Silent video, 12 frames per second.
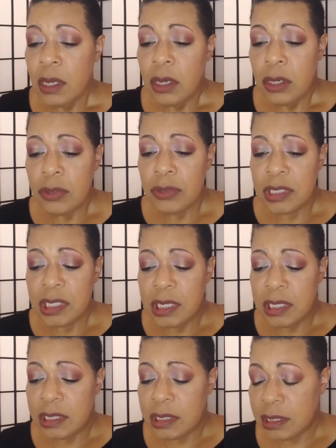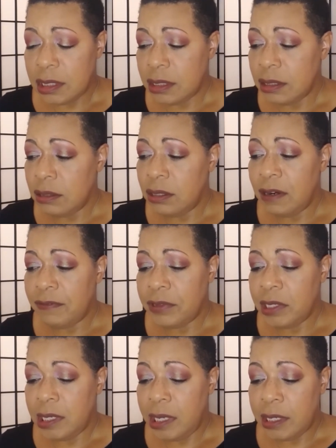who says, you know, I
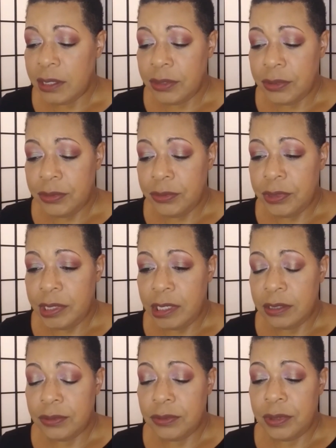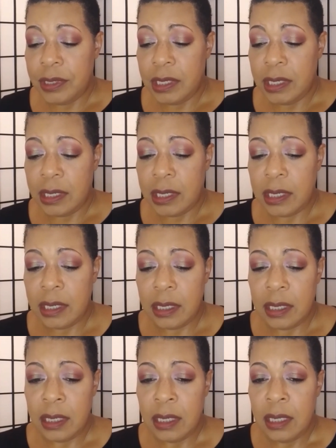really like you and I do think,
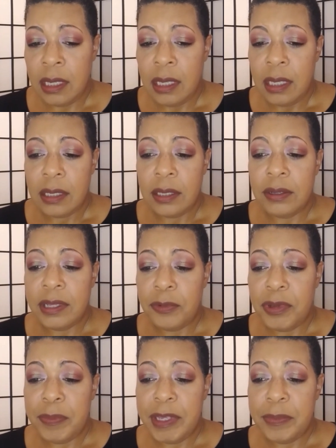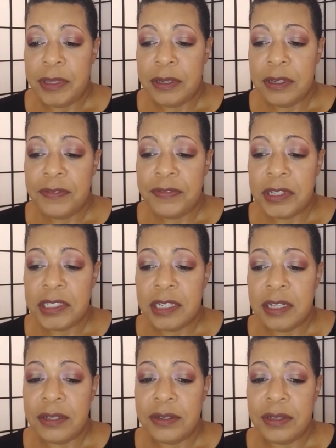you know, that we may be good for each
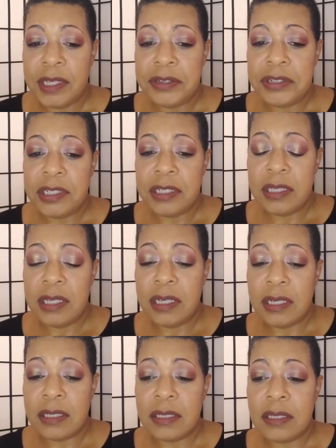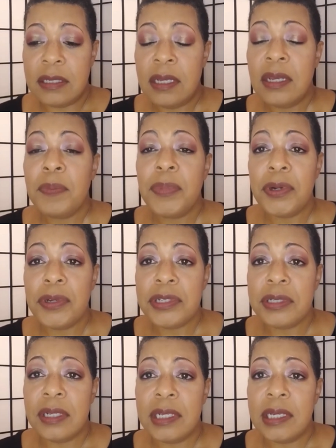other, there's just things
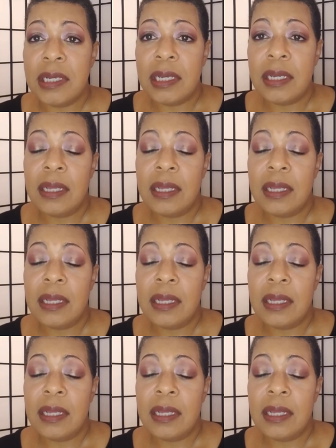personally